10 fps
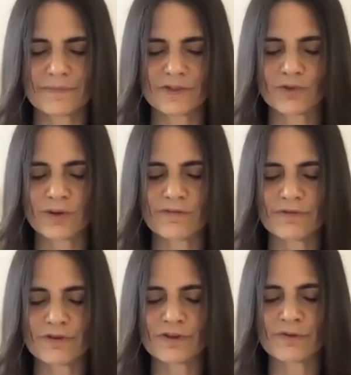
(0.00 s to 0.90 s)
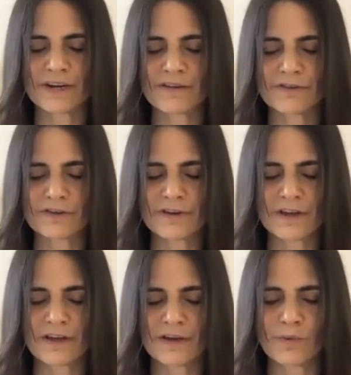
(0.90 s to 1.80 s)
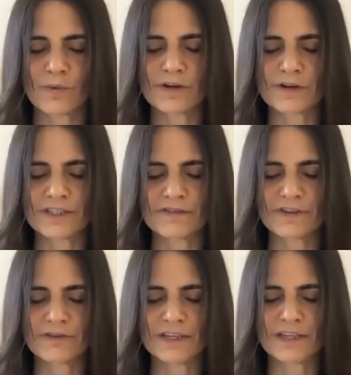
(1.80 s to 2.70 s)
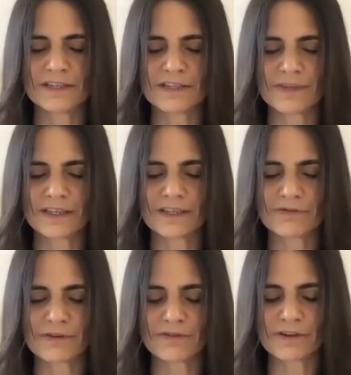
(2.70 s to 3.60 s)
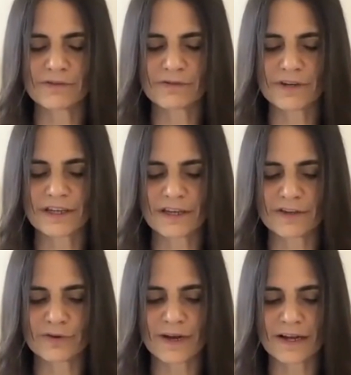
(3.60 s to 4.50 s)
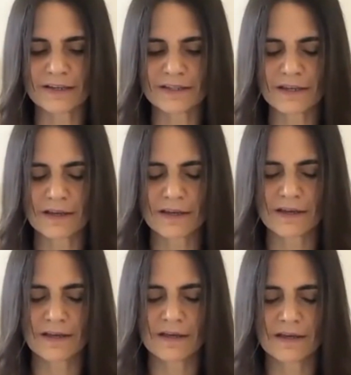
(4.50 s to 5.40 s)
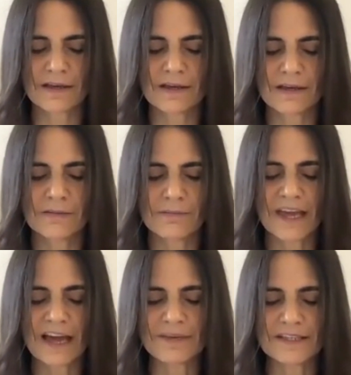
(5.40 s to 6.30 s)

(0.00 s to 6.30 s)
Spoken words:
joyful, whatever words, if you need something different, feel free. Otherwise, may I be